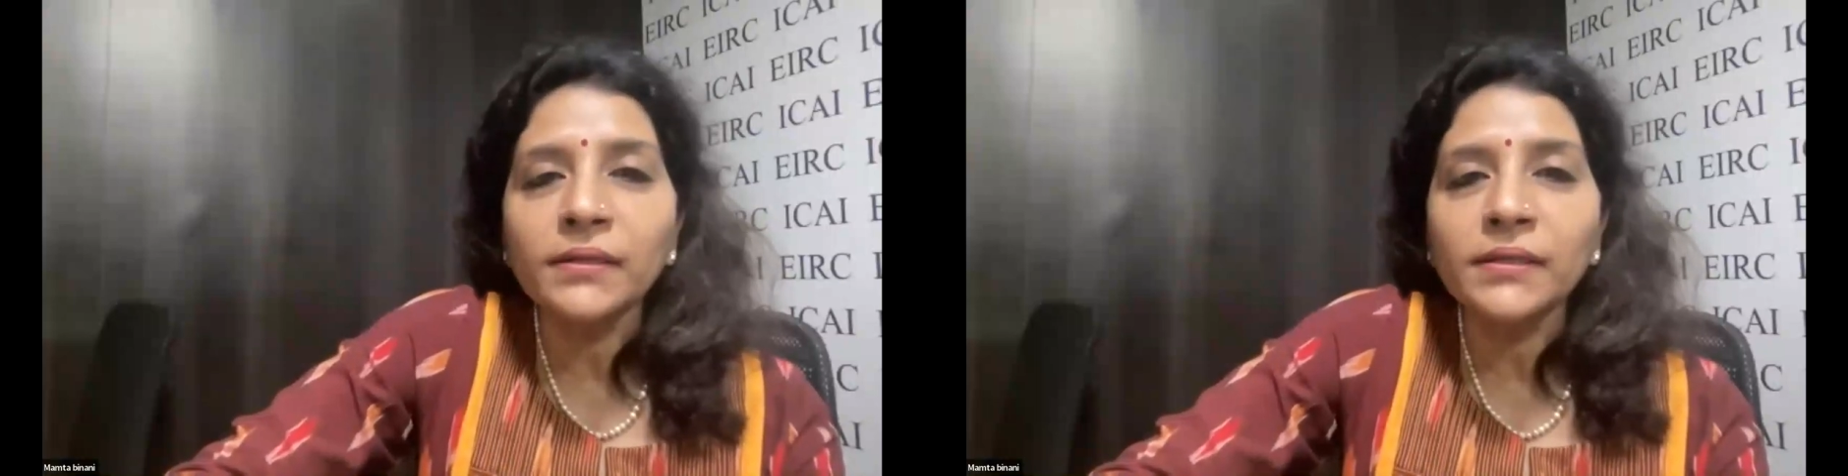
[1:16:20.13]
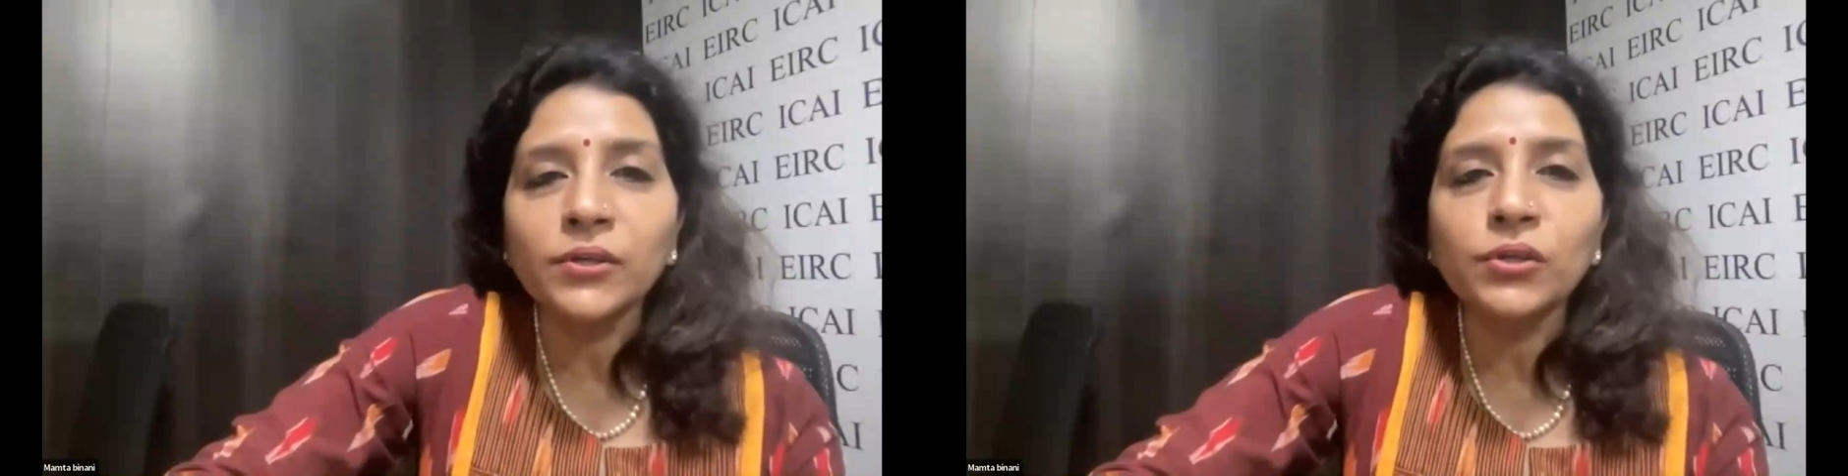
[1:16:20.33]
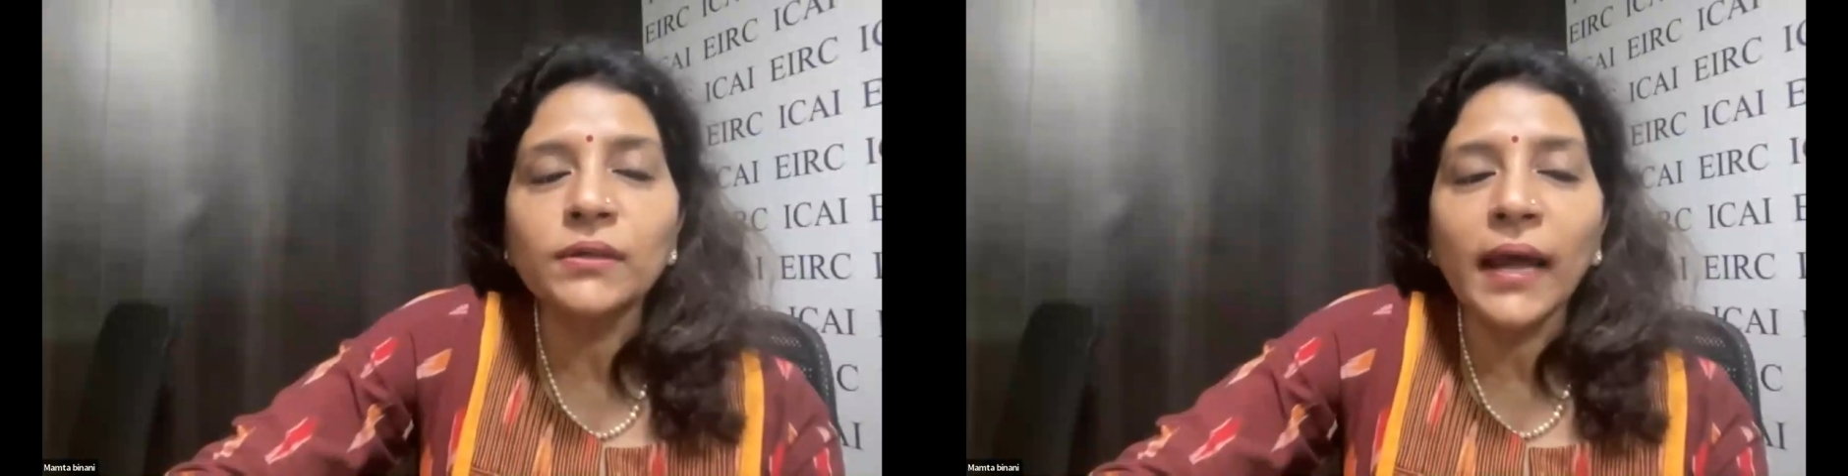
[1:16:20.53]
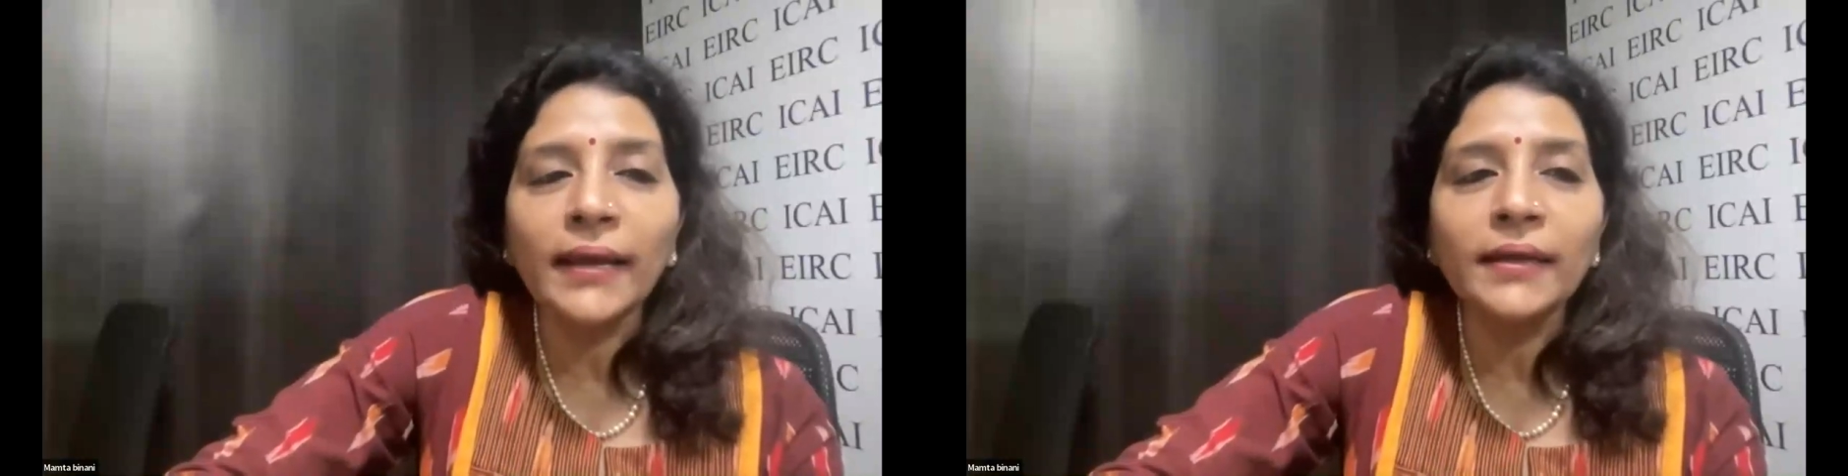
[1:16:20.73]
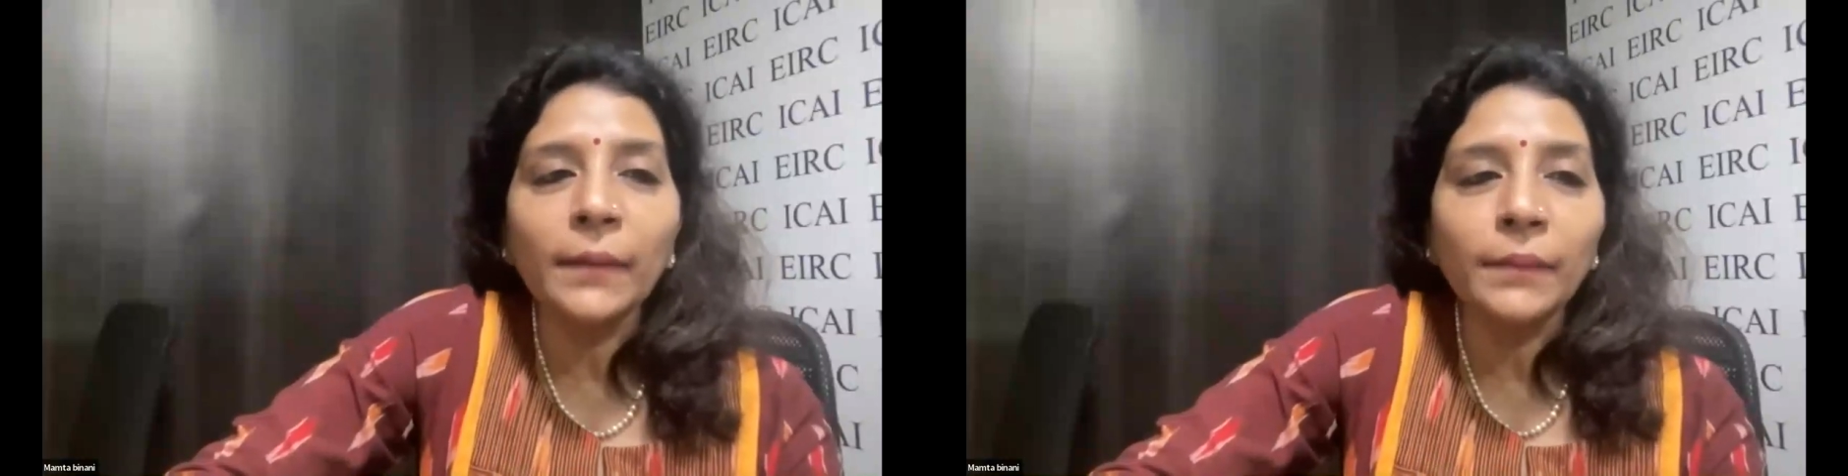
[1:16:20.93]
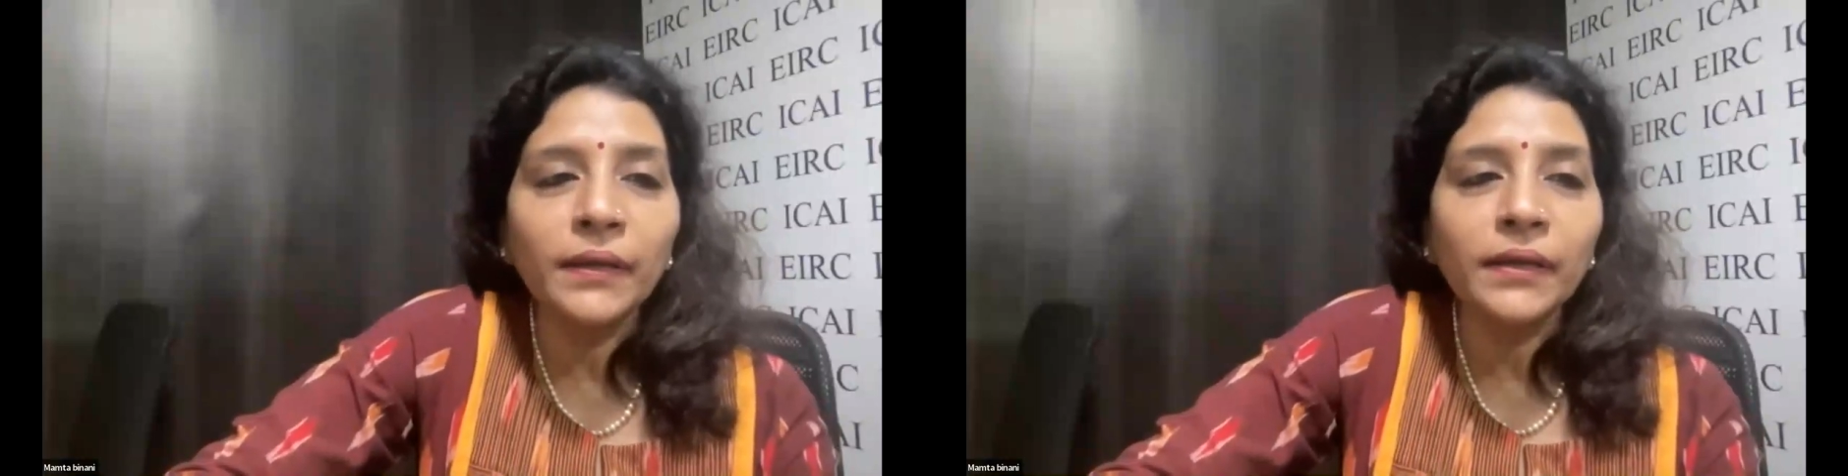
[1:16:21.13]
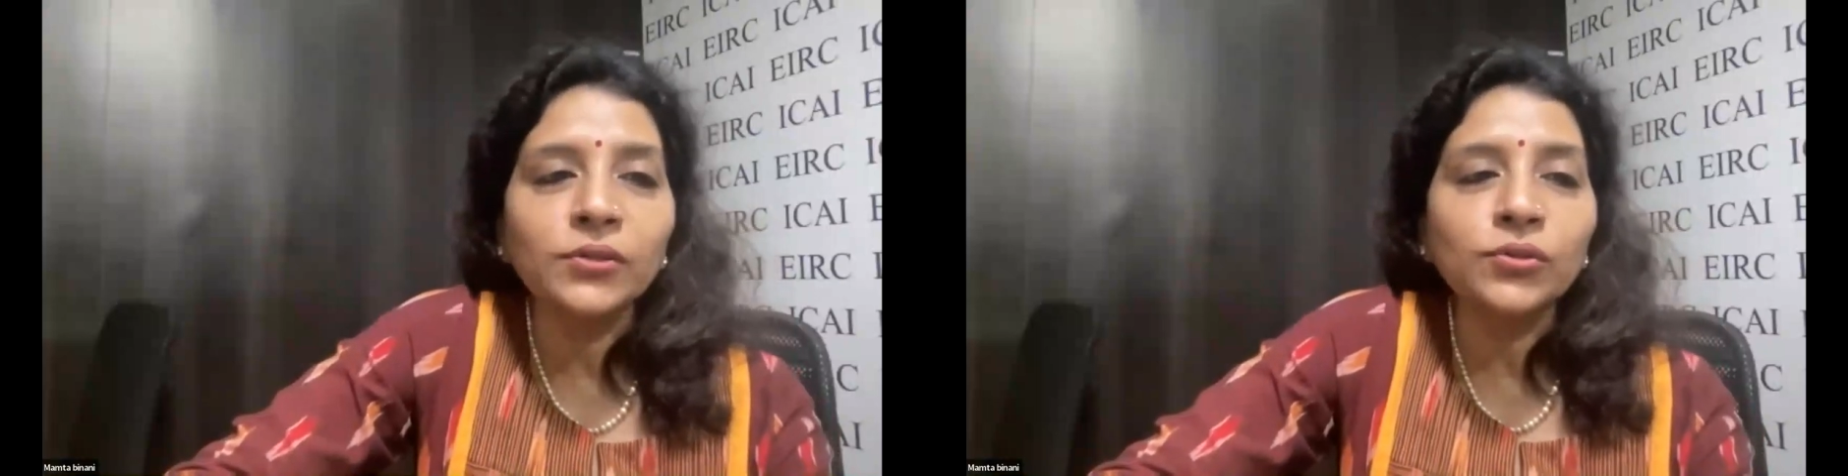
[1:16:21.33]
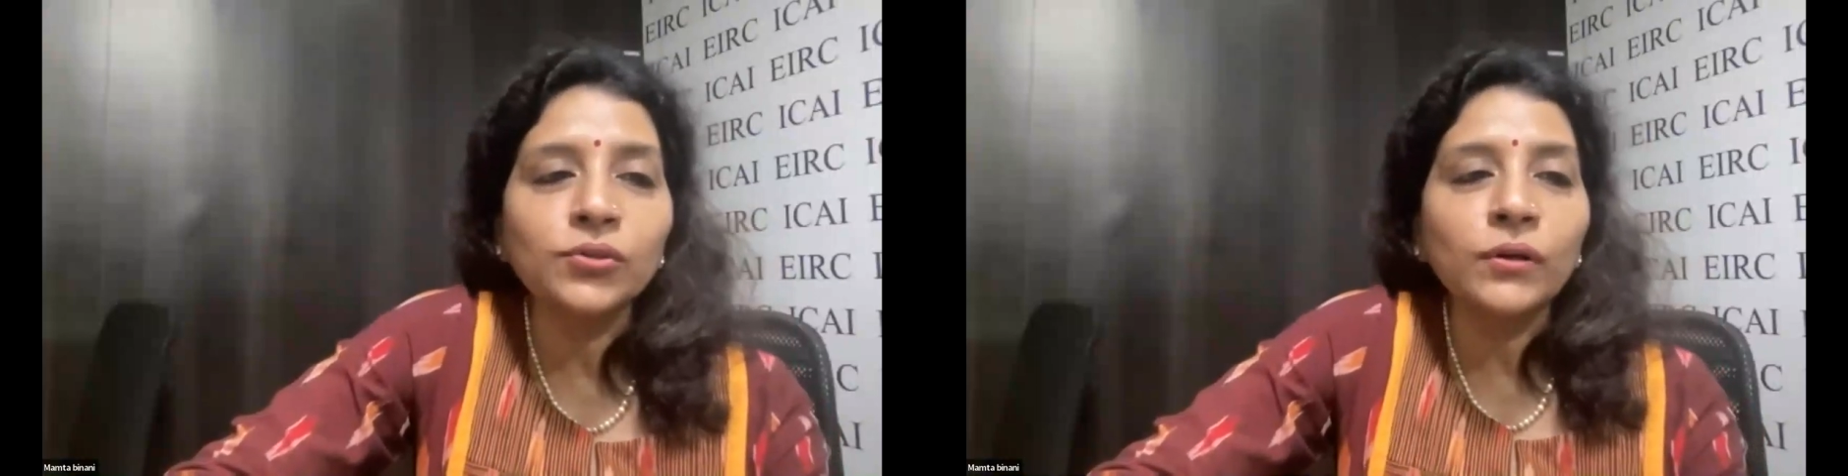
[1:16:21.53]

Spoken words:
a Section 9 application or